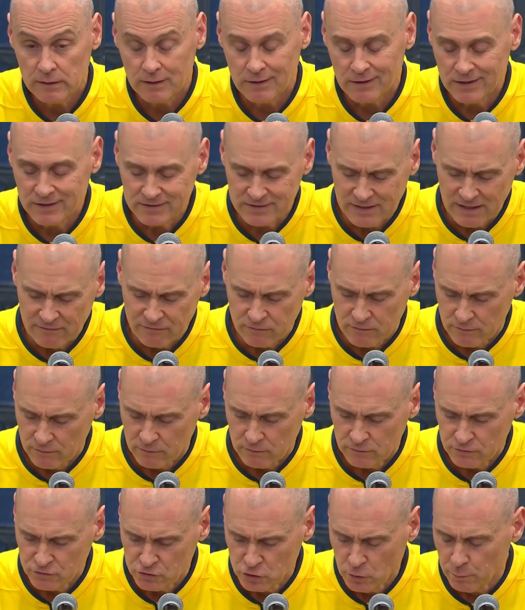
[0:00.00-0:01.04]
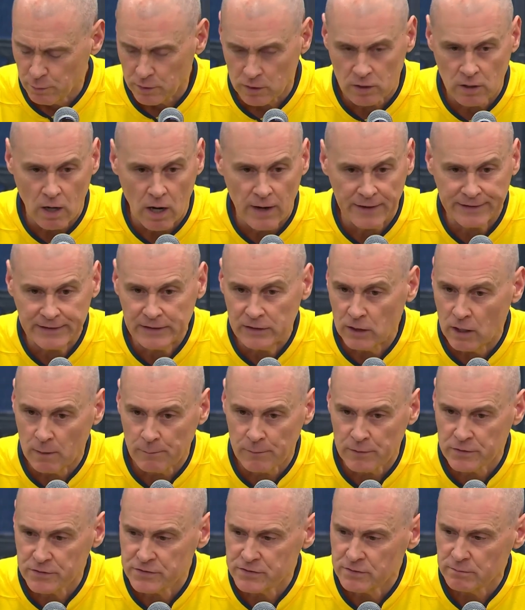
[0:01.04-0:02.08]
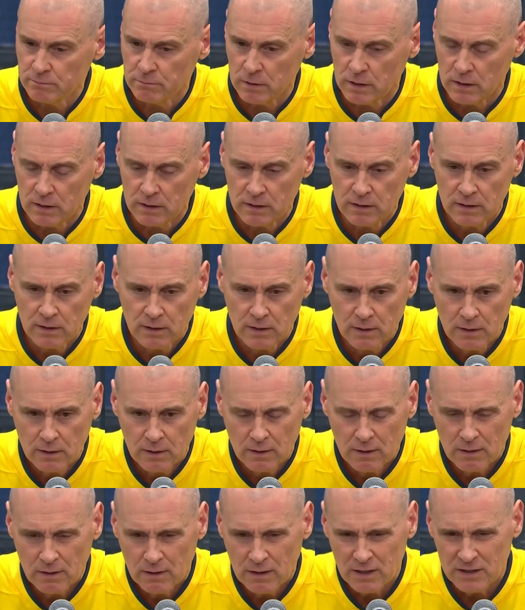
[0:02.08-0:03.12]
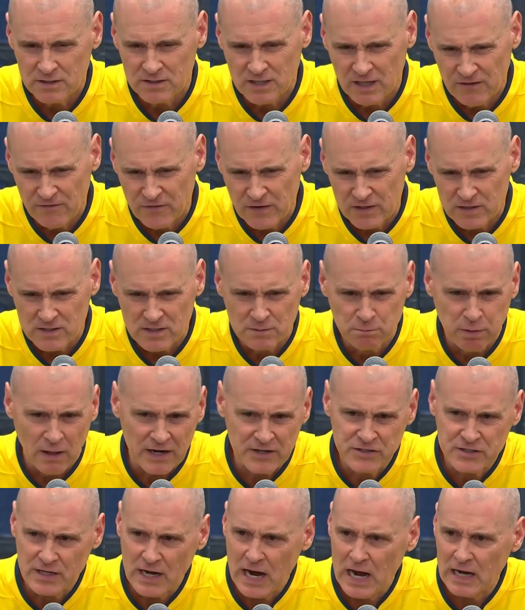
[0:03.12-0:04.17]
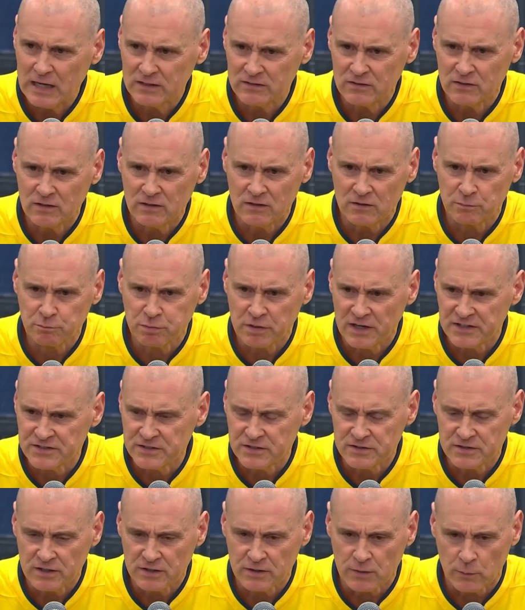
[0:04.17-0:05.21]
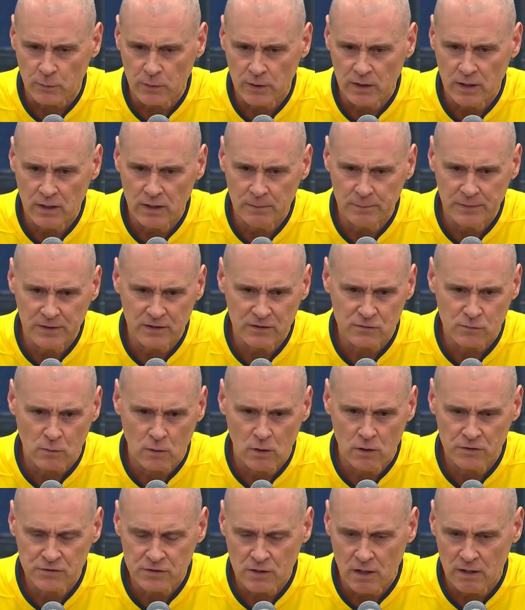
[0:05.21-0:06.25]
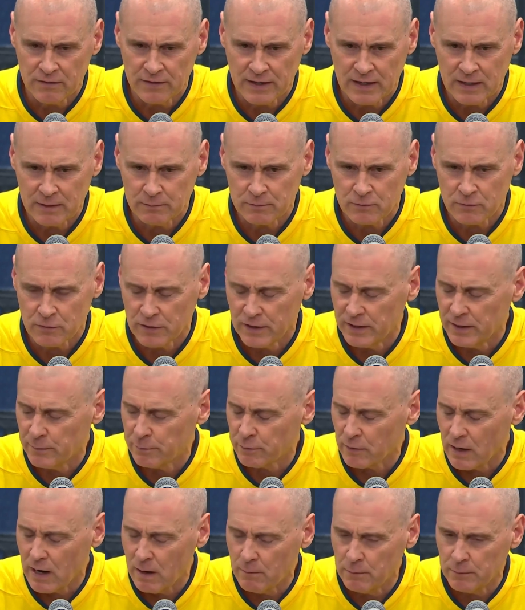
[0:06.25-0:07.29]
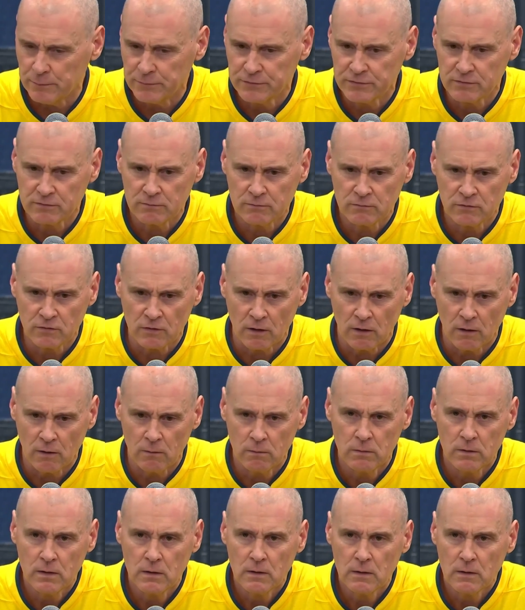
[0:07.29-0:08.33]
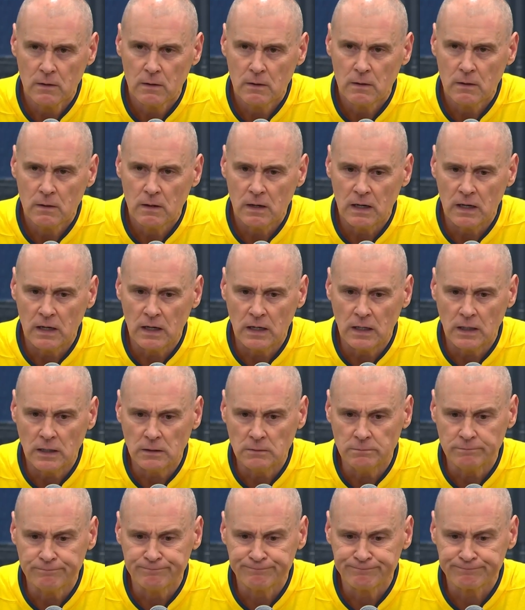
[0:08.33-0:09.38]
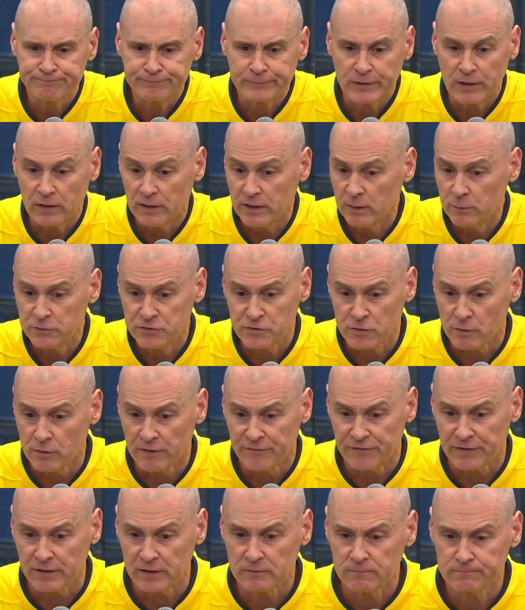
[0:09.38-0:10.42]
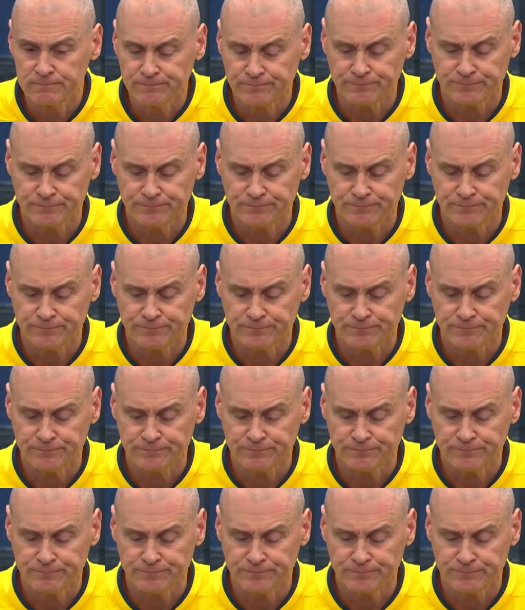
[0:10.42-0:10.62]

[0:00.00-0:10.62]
he doesn't have super gaudy numbers, but his defense, his block shots, his presence at the rim, his roles all night created problems. So, you know, he was terrific.